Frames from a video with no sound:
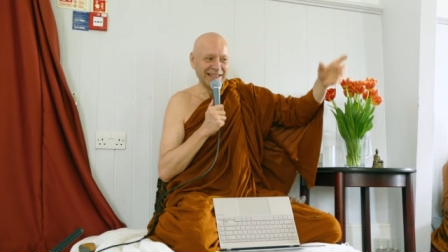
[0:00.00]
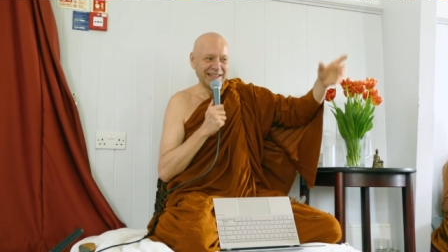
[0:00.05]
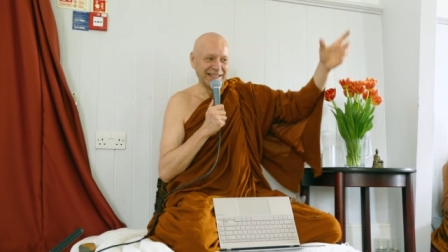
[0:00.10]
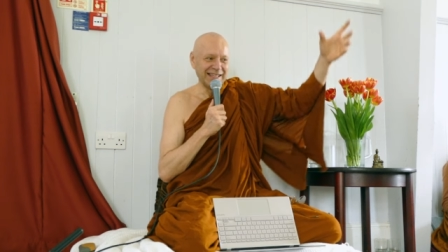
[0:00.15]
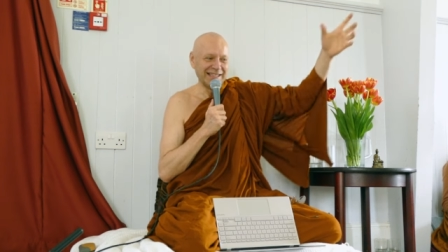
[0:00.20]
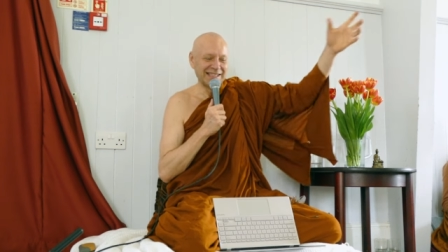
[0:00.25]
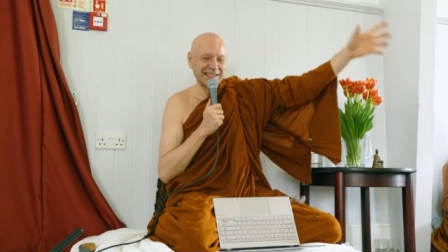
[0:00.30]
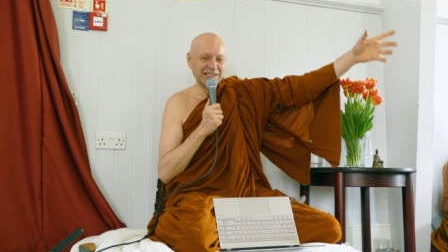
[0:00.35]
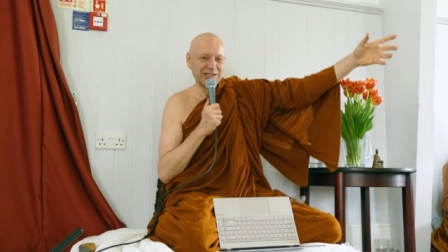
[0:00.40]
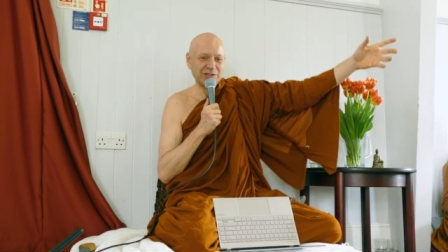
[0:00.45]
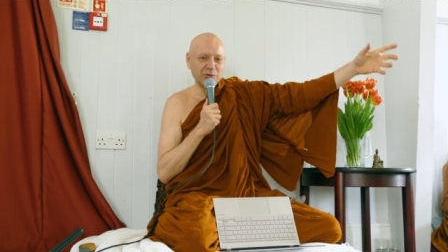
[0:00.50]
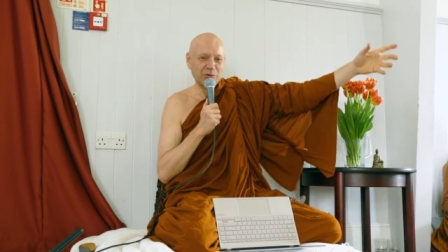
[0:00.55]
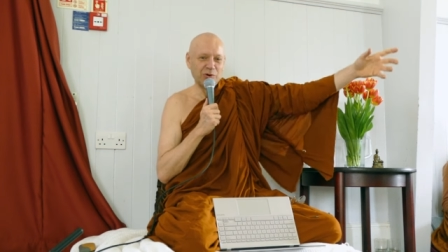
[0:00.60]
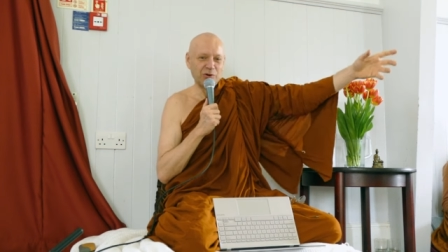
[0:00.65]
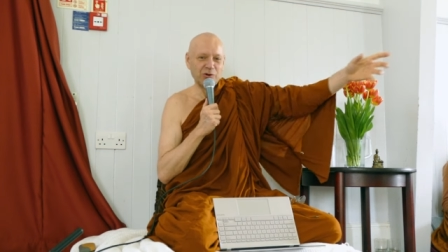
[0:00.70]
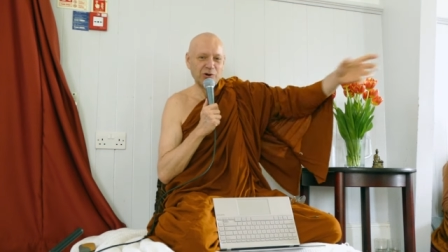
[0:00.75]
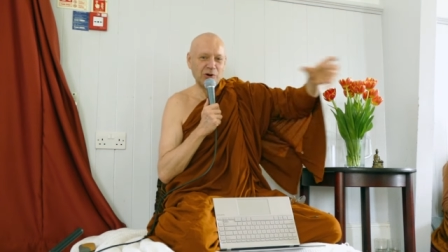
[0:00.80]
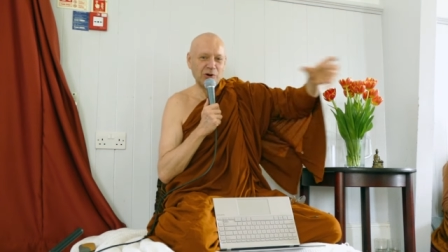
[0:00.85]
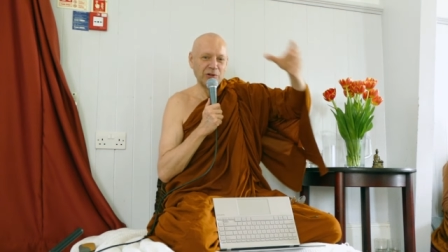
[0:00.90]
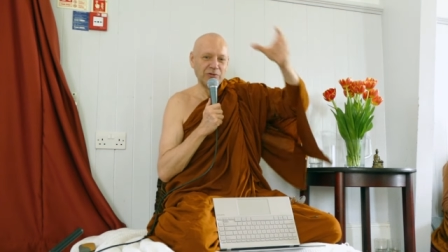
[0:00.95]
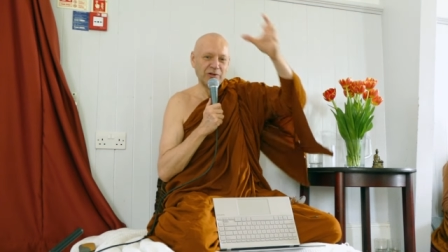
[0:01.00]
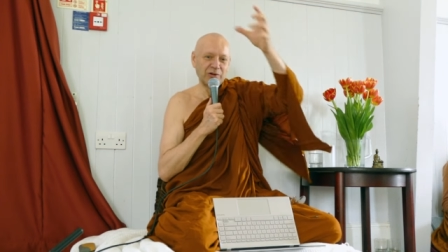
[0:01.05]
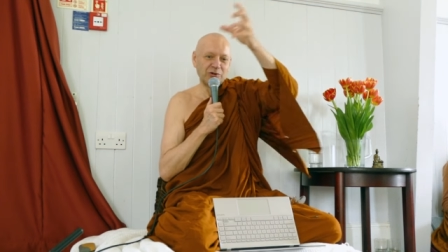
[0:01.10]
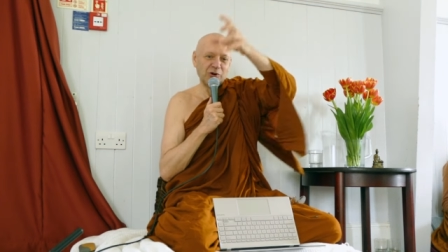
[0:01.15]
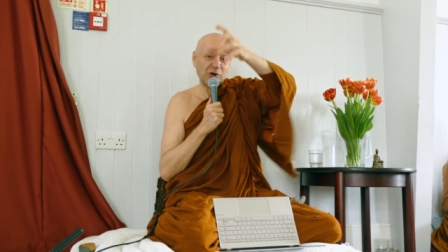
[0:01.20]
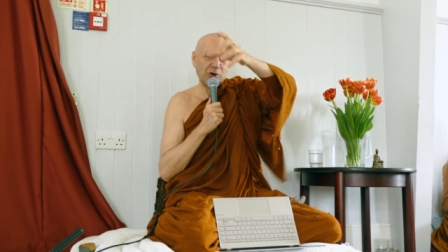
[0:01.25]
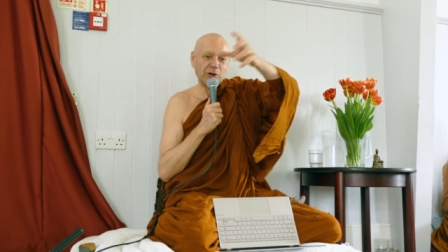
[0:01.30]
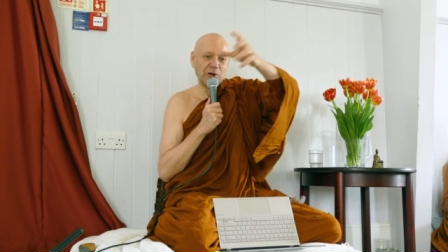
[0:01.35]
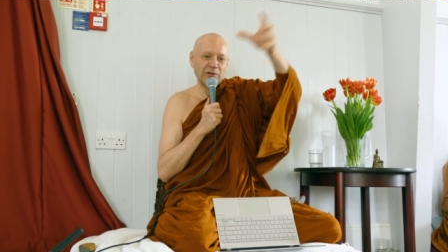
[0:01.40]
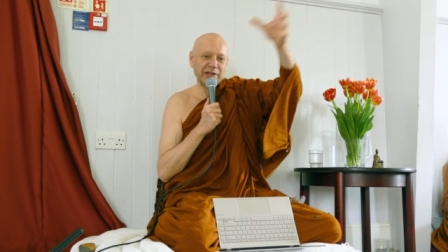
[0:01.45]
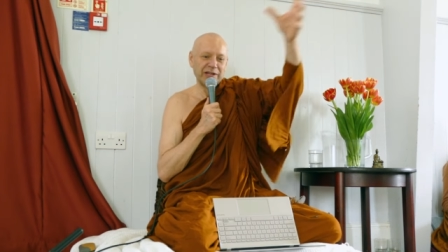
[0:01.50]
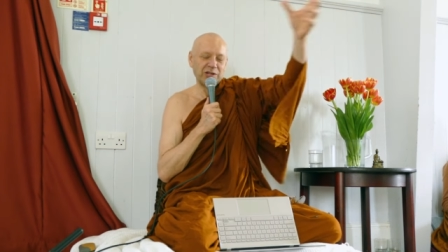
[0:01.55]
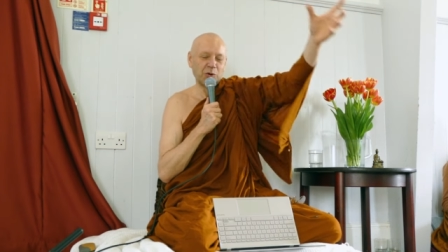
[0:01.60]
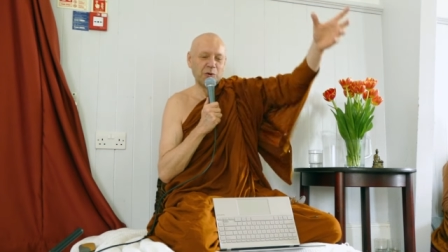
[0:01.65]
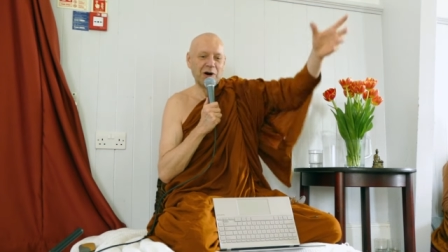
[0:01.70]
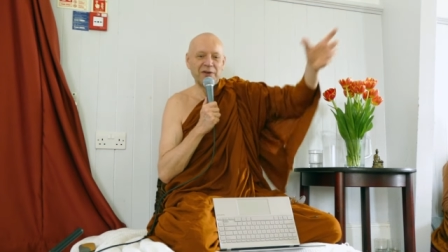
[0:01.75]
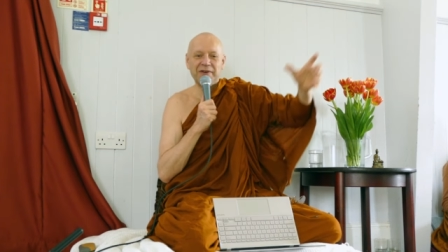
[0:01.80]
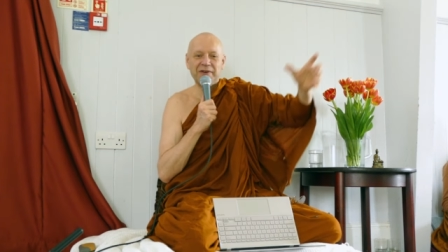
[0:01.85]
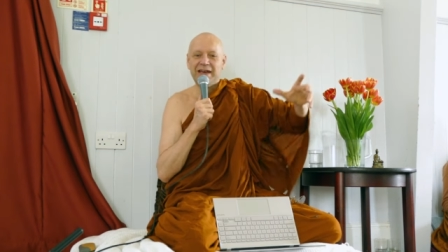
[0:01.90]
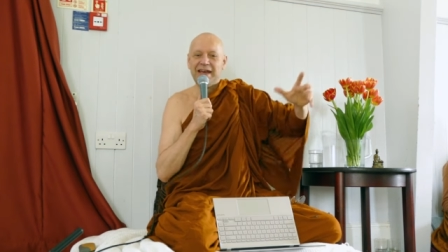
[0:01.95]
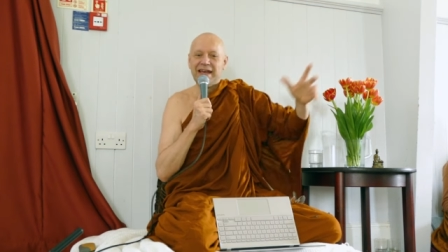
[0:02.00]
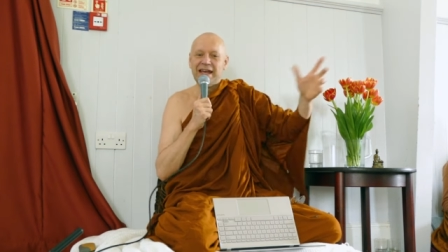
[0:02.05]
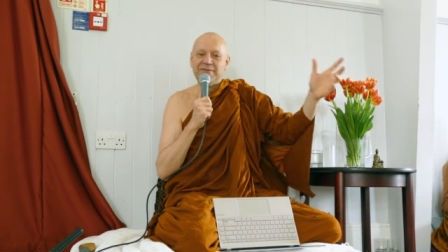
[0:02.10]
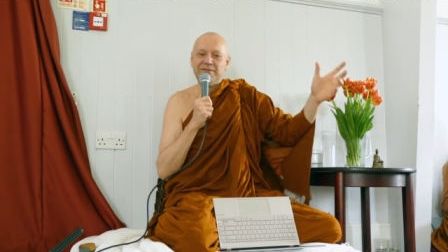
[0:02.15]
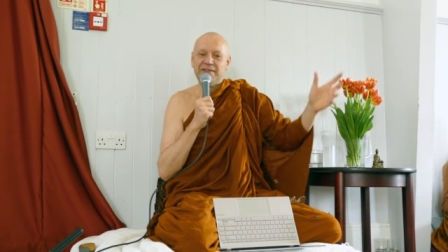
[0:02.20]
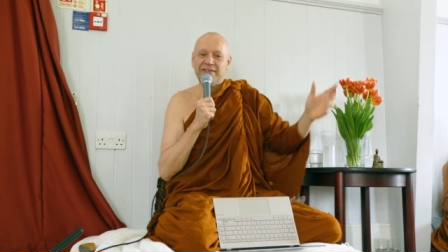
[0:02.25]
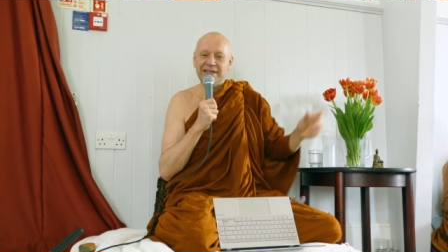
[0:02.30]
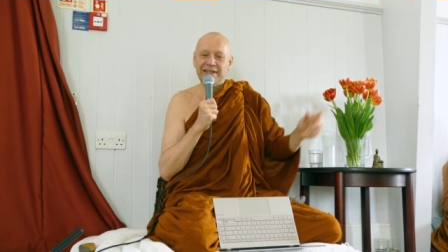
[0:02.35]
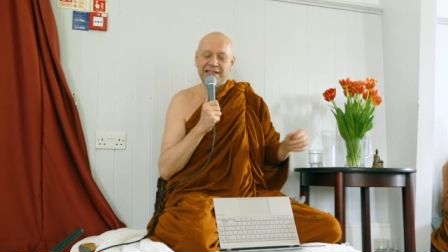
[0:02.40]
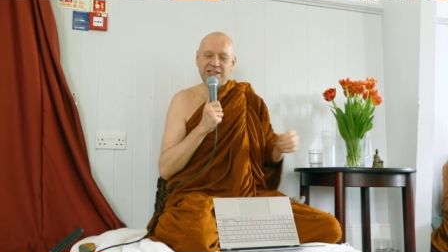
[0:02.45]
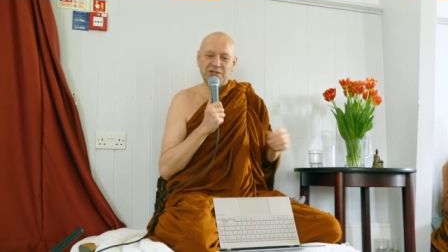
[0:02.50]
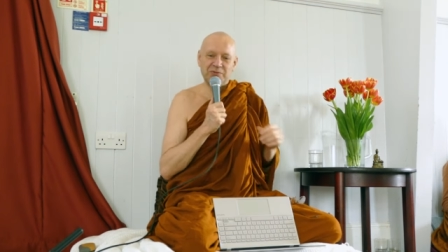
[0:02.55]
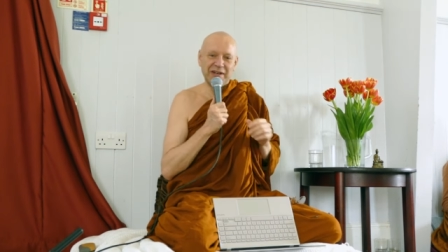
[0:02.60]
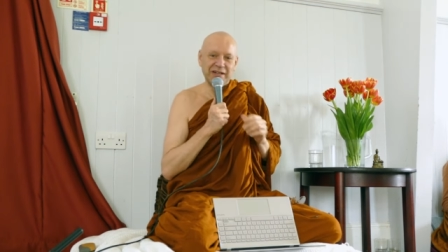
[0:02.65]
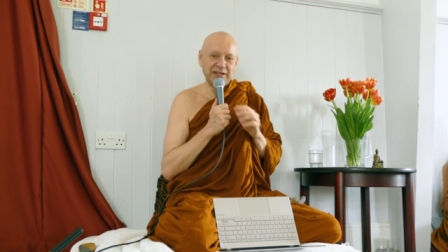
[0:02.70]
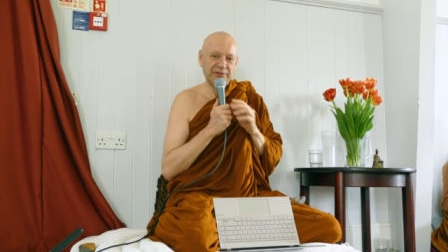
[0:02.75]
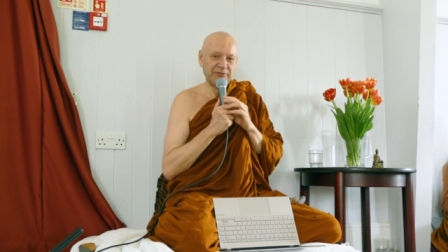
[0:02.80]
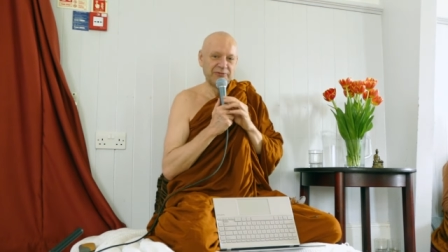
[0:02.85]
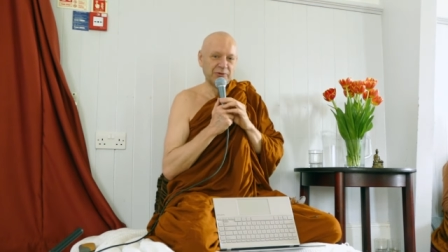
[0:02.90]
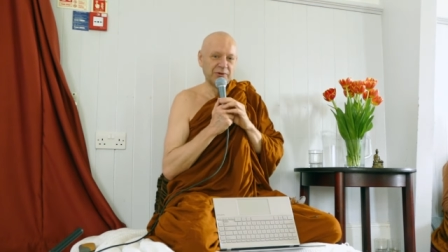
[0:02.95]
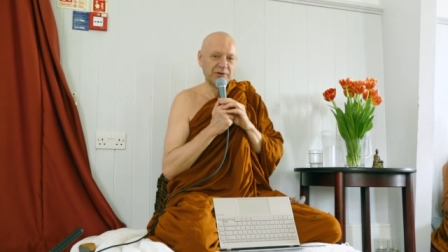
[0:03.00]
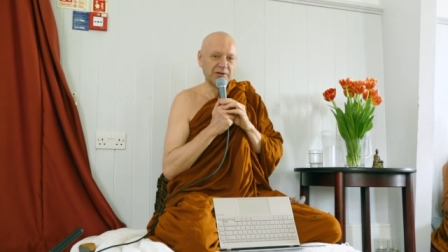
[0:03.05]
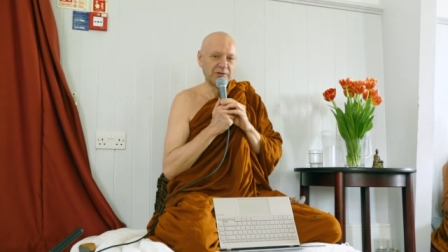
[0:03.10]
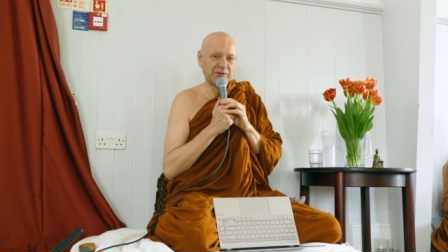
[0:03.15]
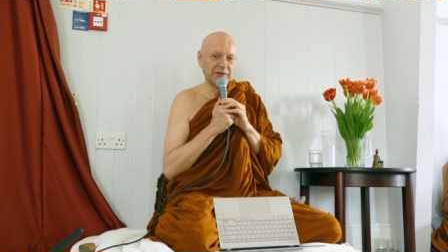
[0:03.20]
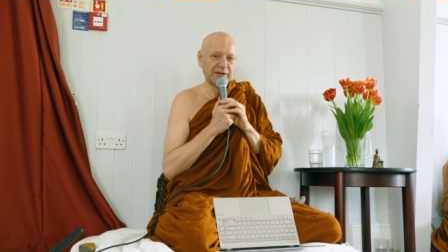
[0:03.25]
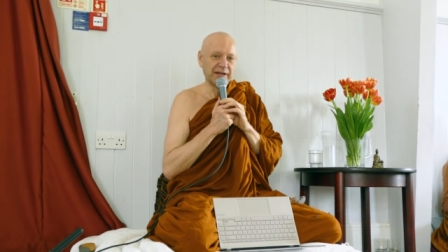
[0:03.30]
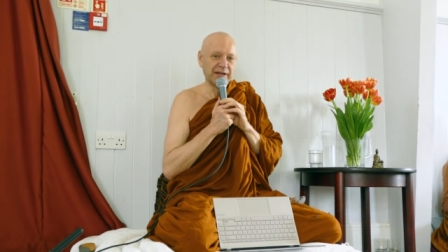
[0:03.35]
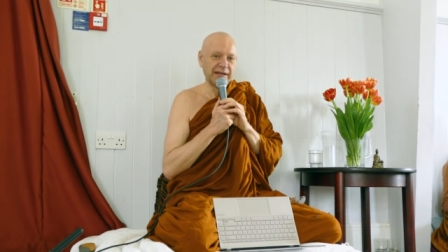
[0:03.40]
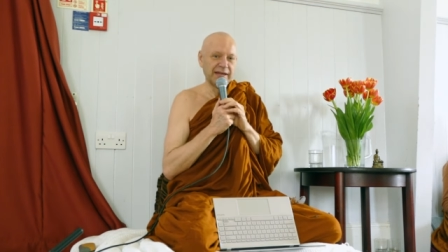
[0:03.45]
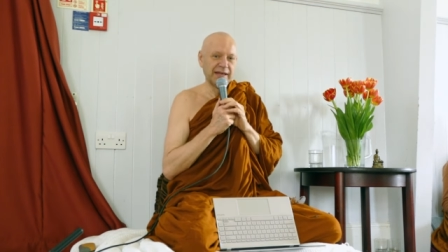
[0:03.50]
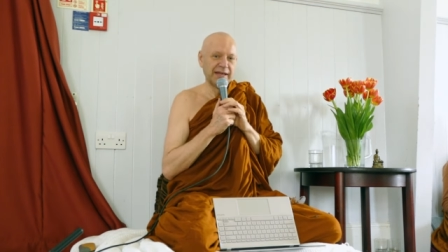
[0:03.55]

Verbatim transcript: This is your gold, the gold and your wife, everything is ready for you. Uh.